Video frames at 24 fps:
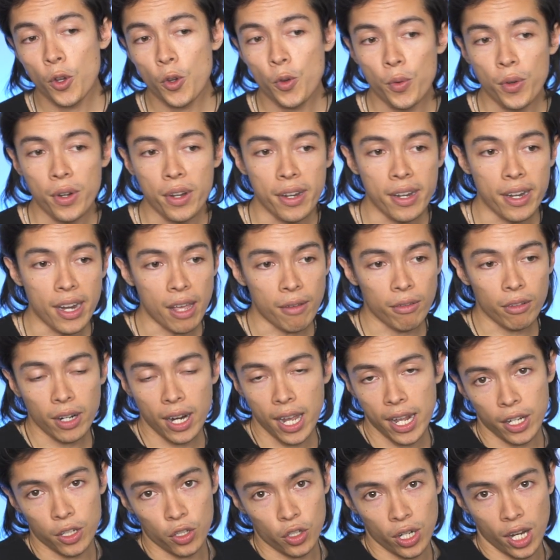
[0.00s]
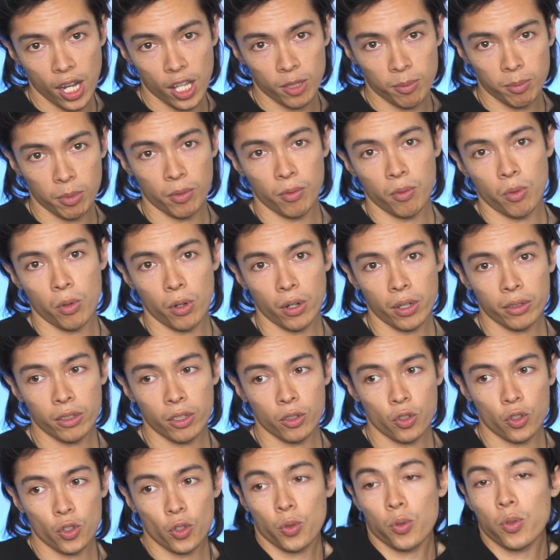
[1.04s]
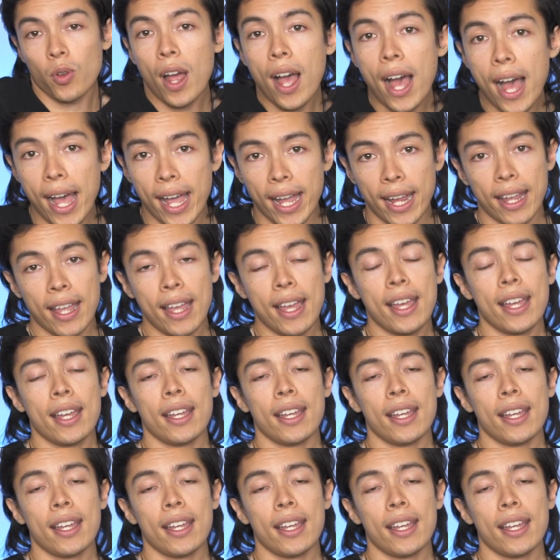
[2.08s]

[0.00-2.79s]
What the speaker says: who never had a chance before to try